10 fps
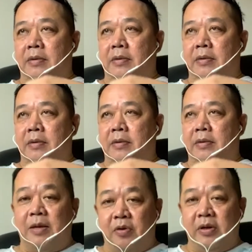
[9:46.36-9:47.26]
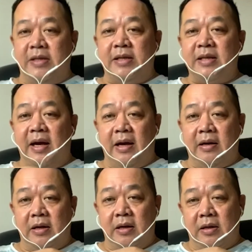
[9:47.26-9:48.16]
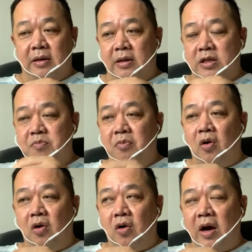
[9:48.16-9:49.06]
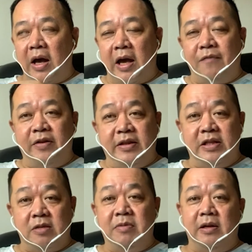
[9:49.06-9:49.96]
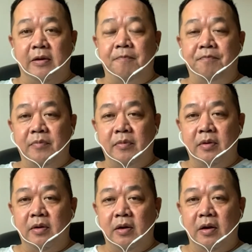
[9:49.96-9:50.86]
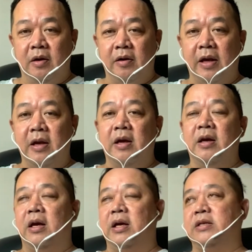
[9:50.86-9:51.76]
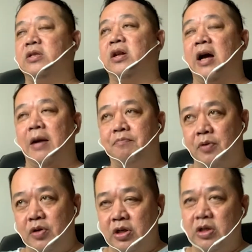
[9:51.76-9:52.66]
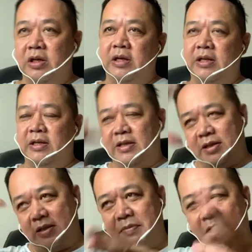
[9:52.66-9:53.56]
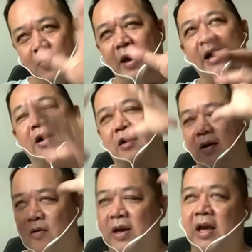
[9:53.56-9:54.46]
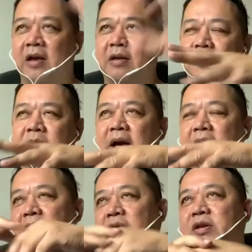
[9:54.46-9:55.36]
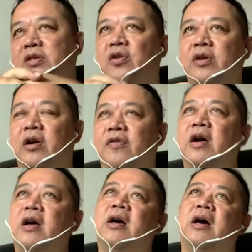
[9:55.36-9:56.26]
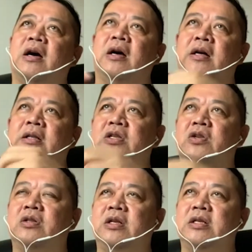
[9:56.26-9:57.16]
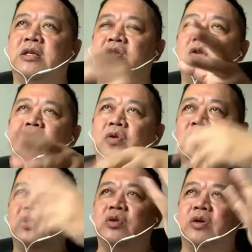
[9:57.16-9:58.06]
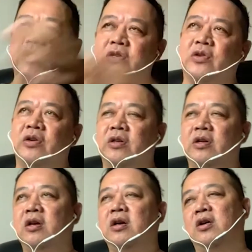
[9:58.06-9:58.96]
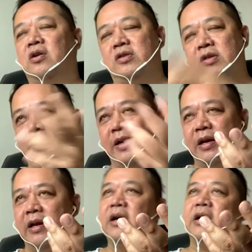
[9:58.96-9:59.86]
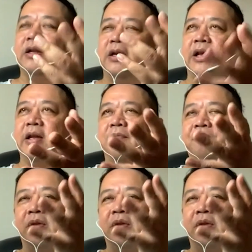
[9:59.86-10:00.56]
Selling the product. It's just a small advertisement, right? It's not a hard push. It is, by the way, okay, probably I tell you a story of this group going to a restaurant or something like that, then